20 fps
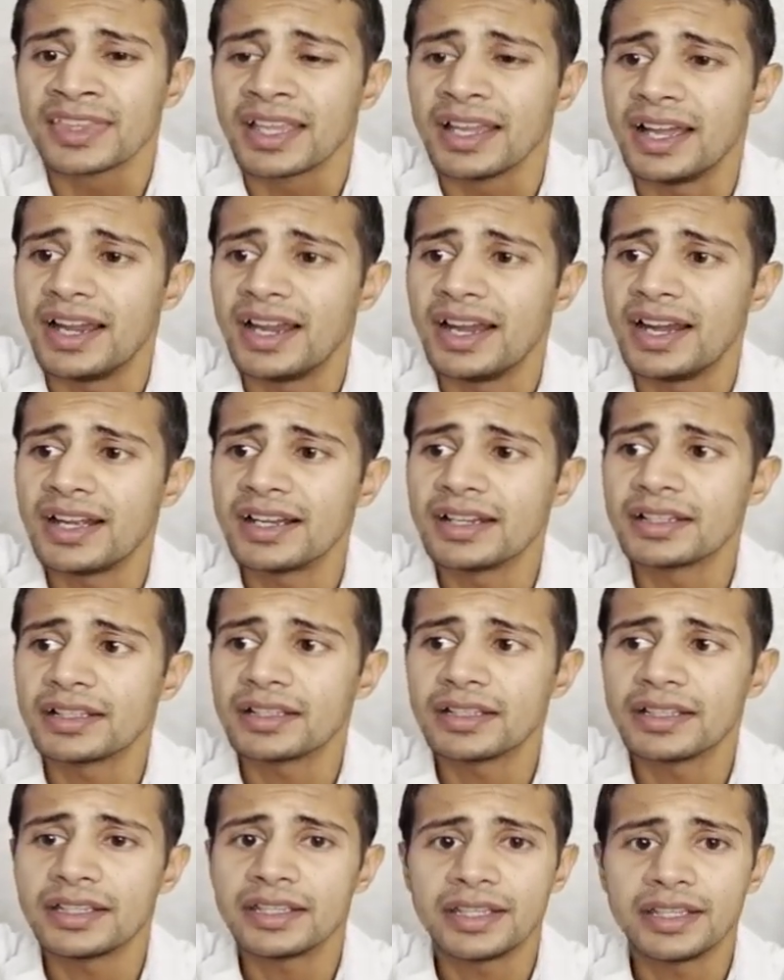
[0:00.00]
And
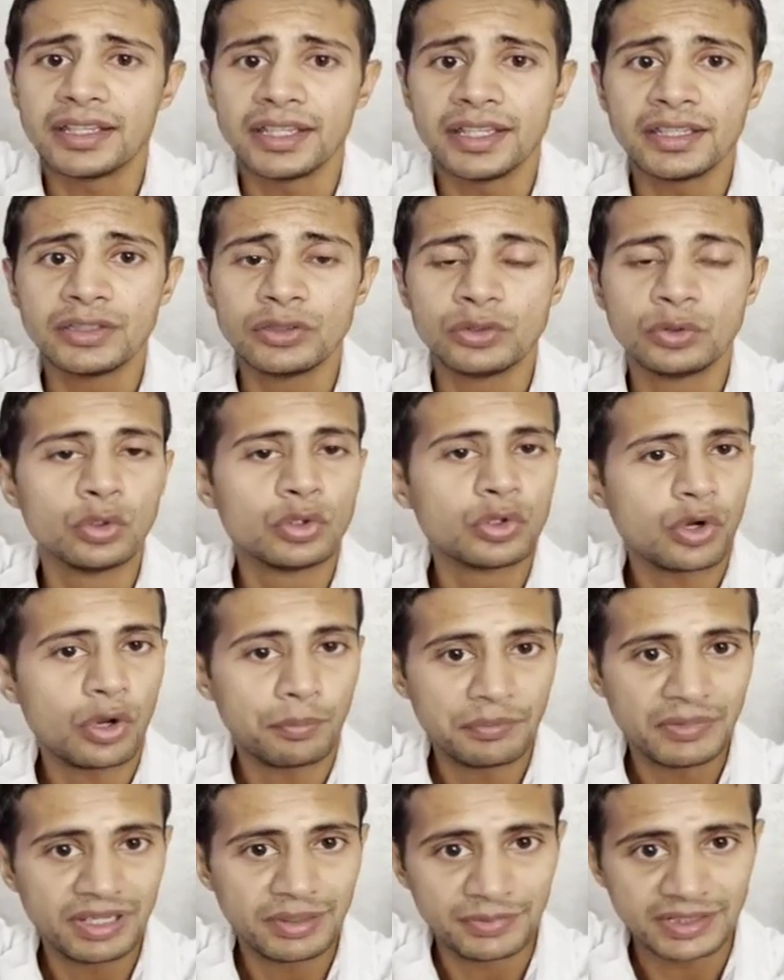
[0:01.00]
you
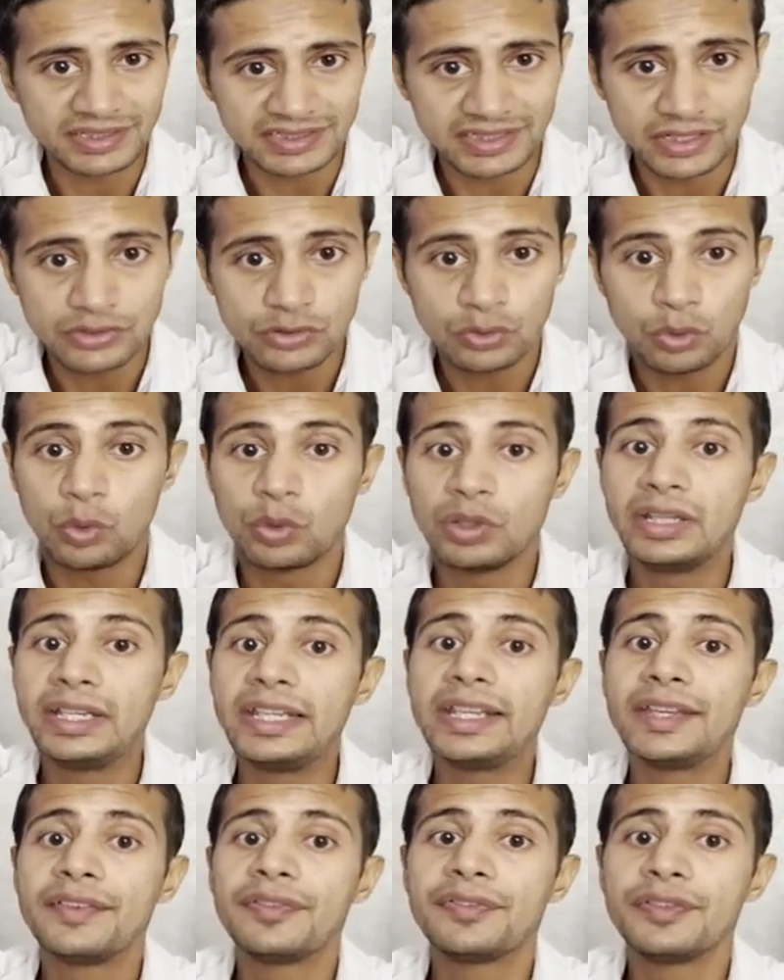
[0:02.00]
drop me a message only
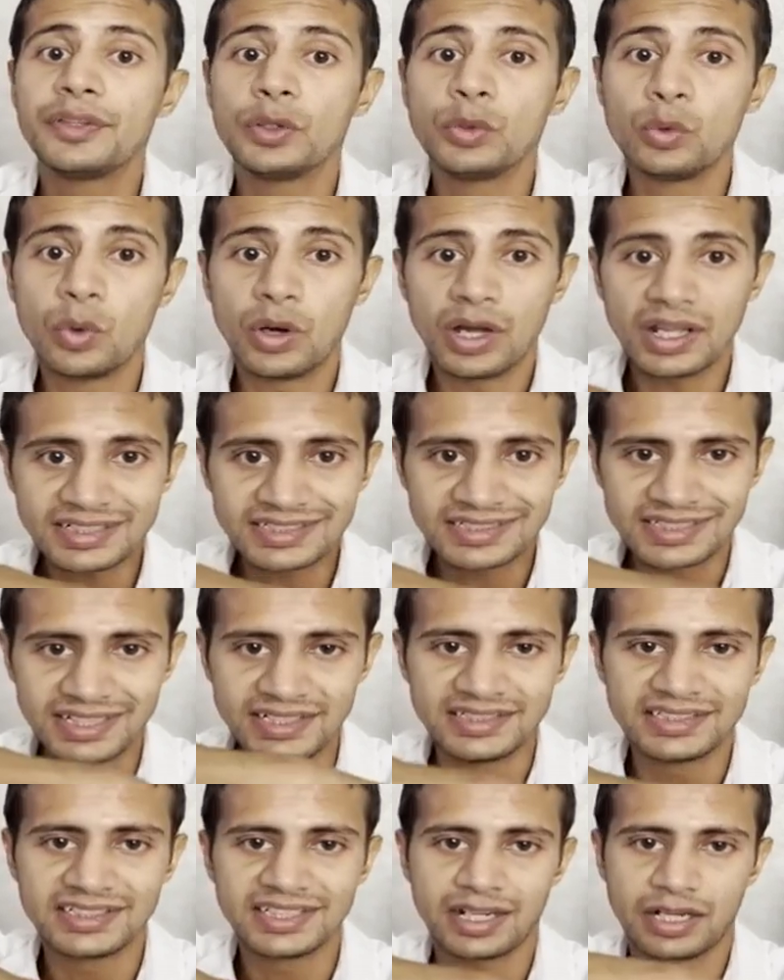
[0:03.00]
if you are
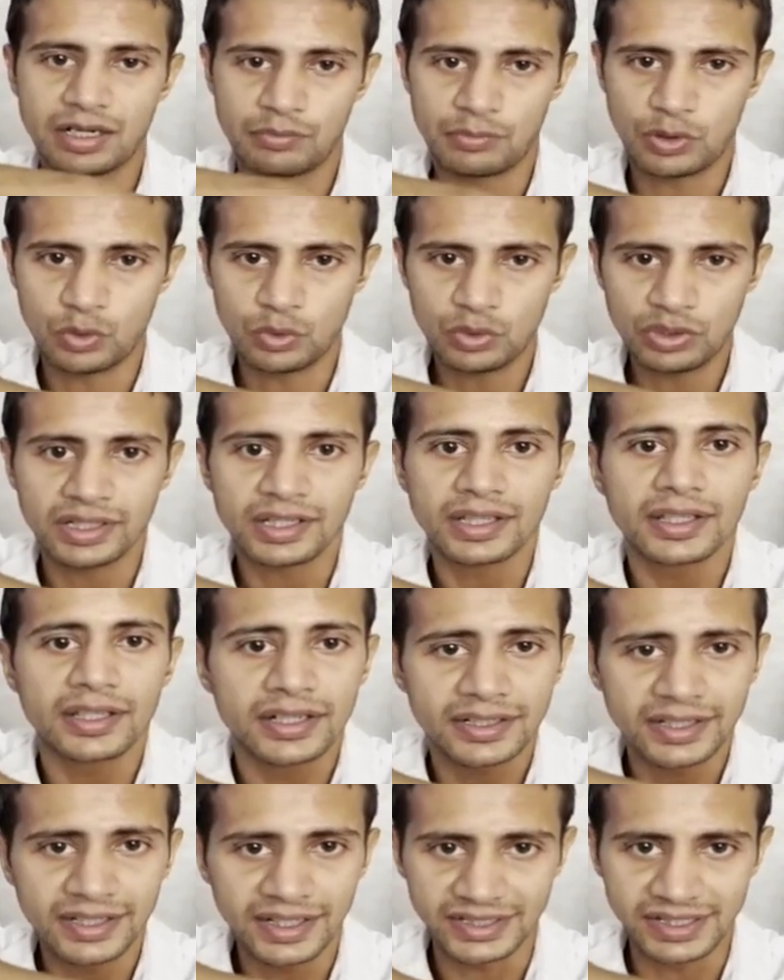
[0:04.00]
sincere about
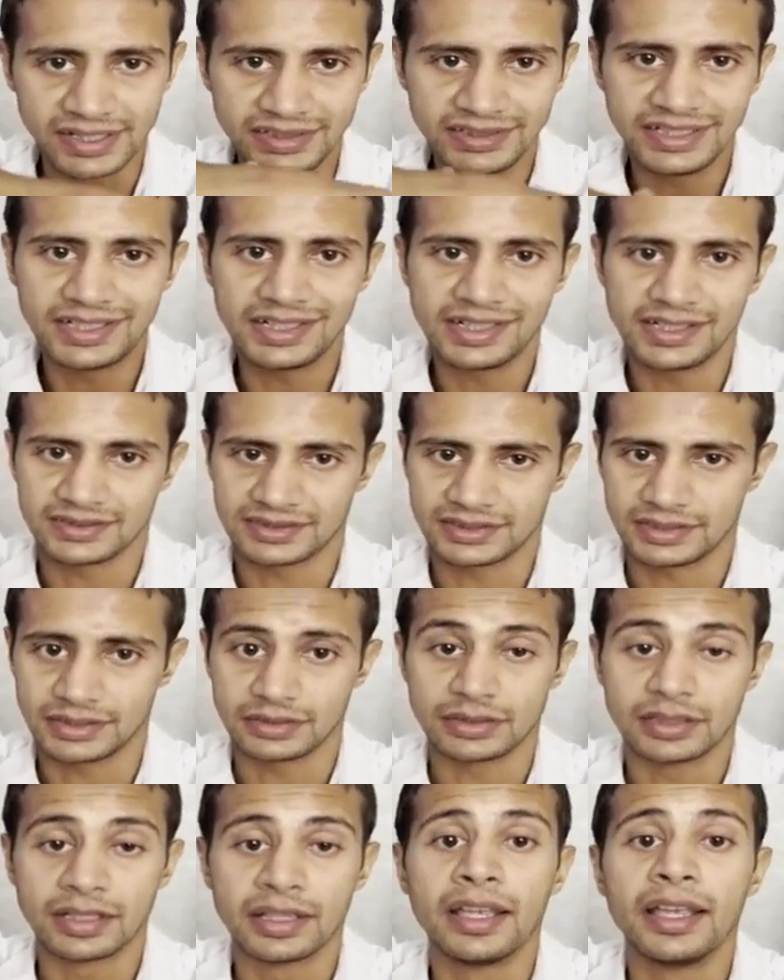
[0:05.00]
taking the
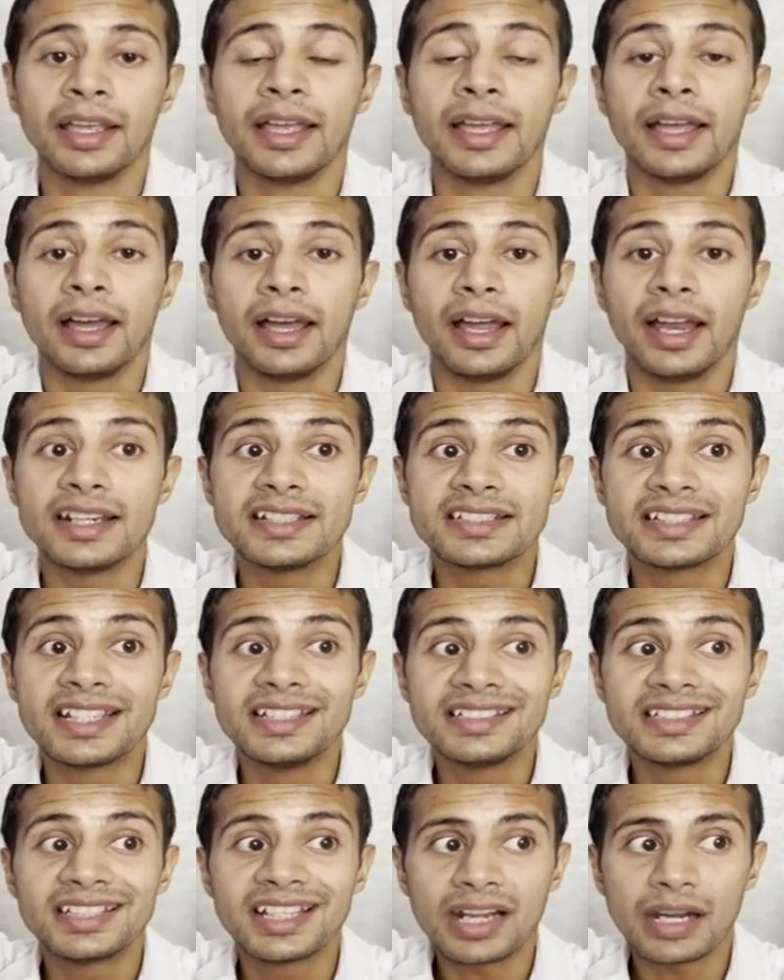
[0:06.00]
classes. And
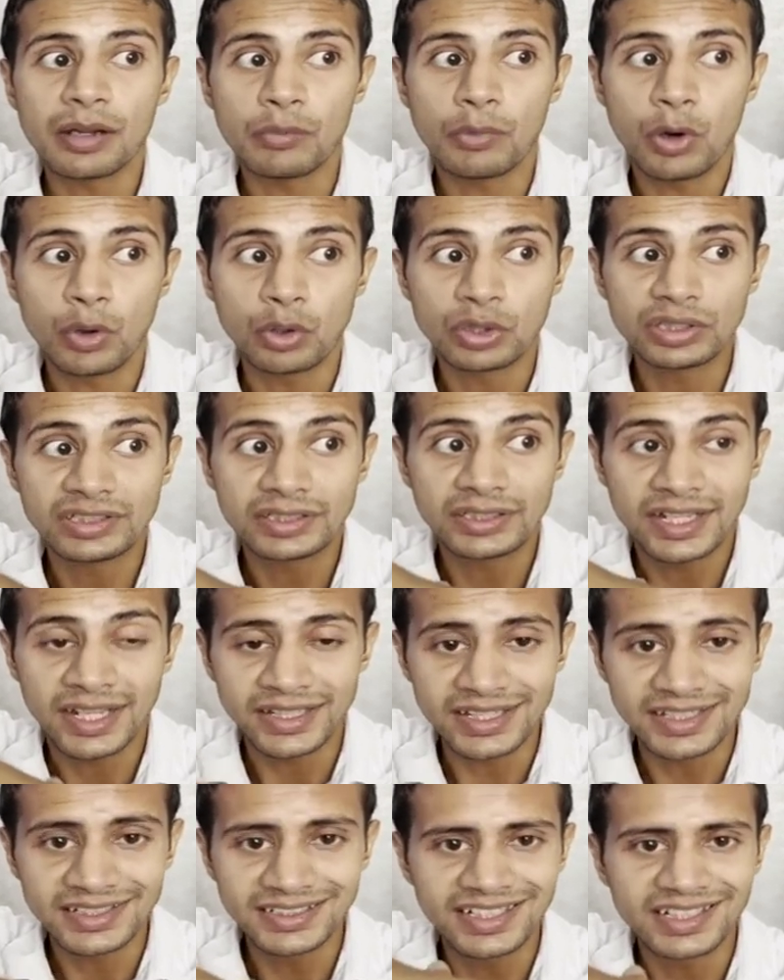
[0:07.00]
sincere about
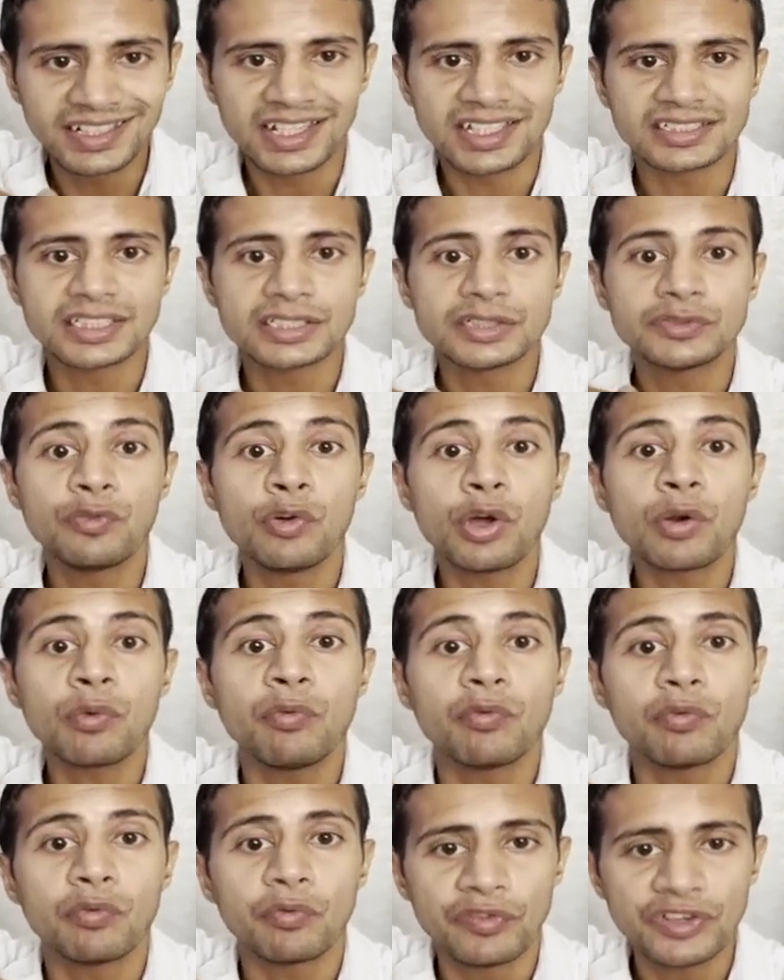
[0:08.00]
taking the classes for
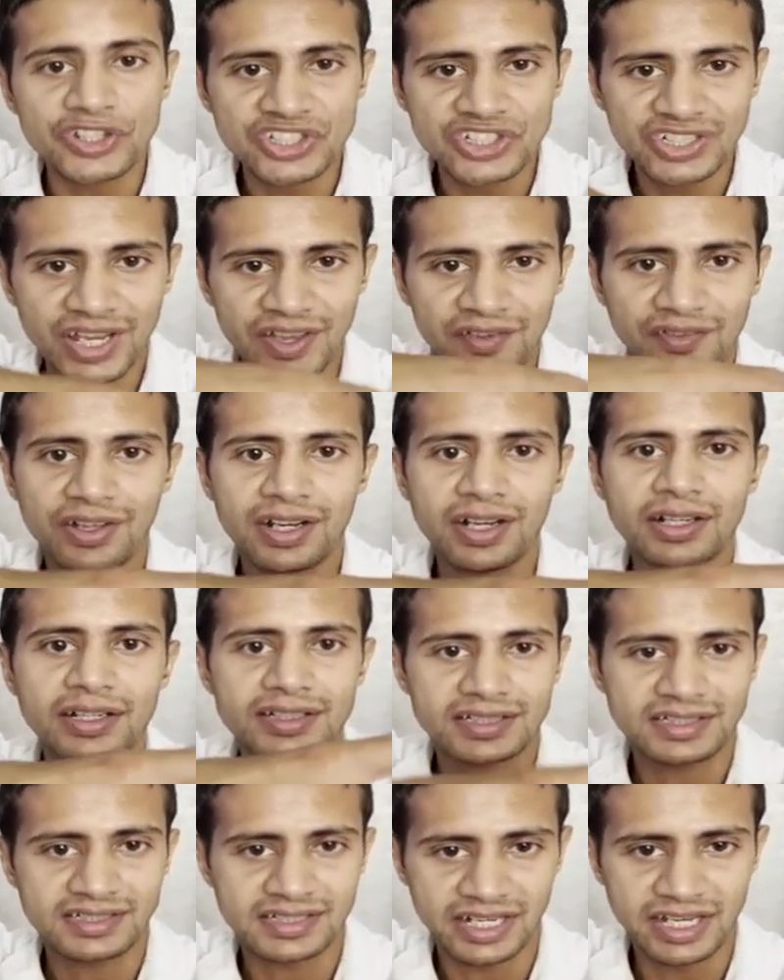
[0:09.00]
whichever
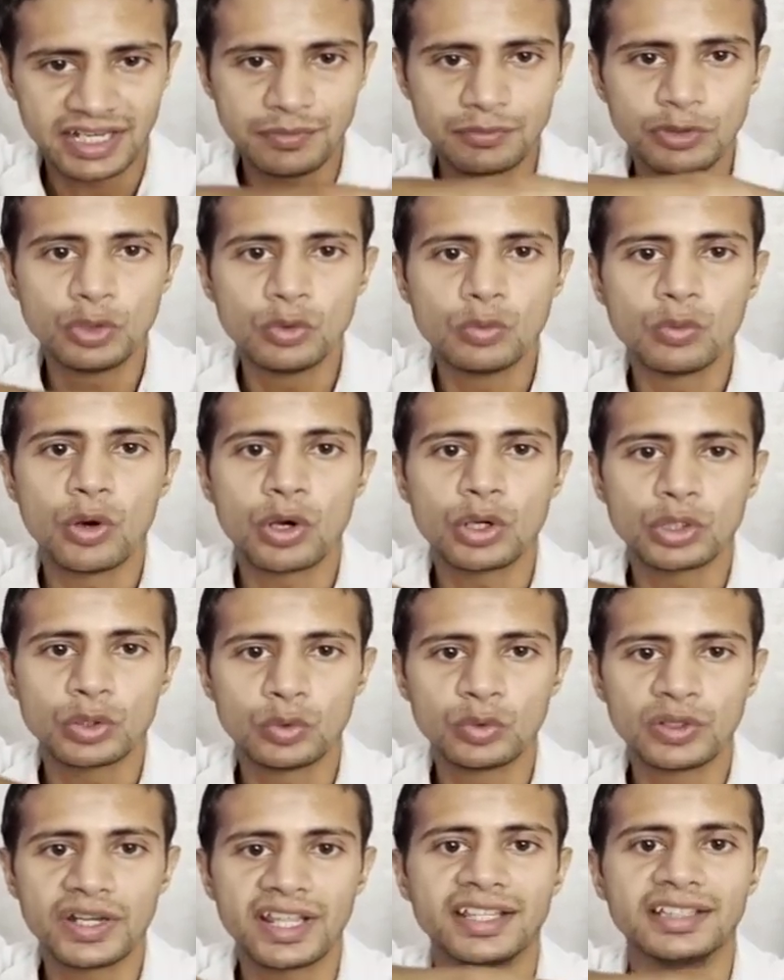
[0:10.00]
stream you want
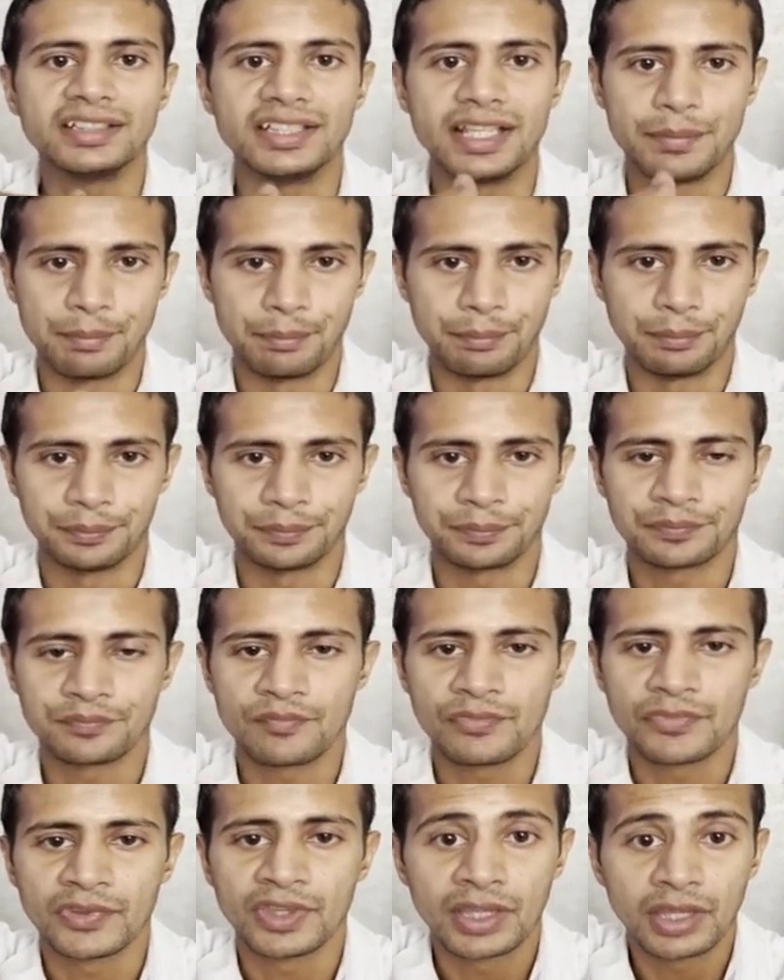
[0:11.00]
to take them.
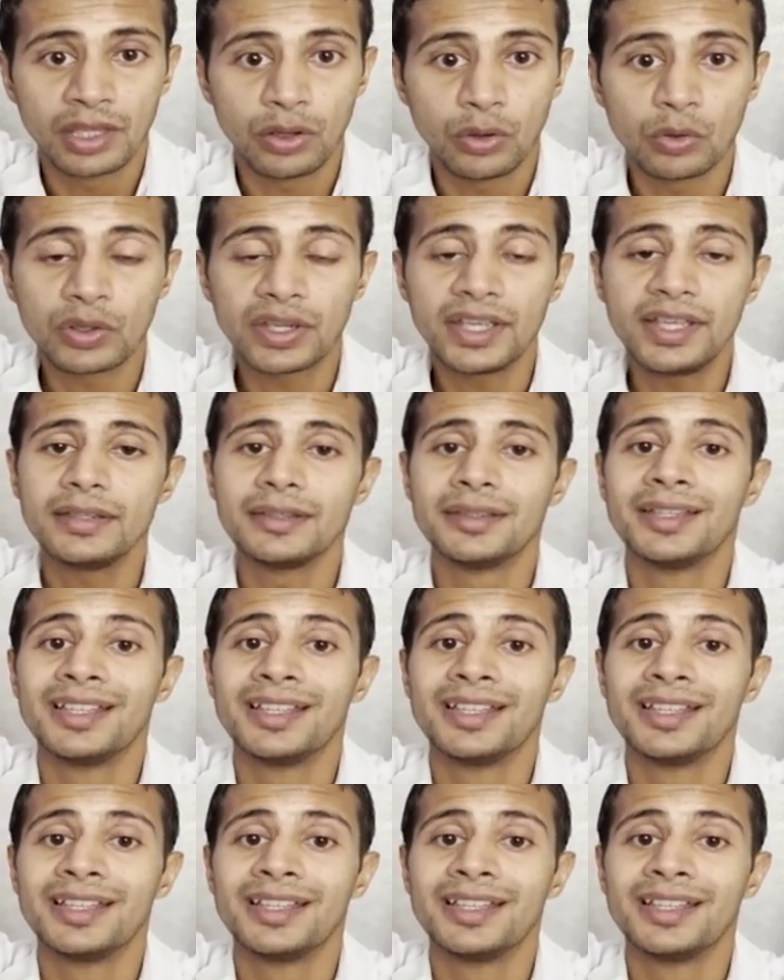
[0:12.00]
Okay.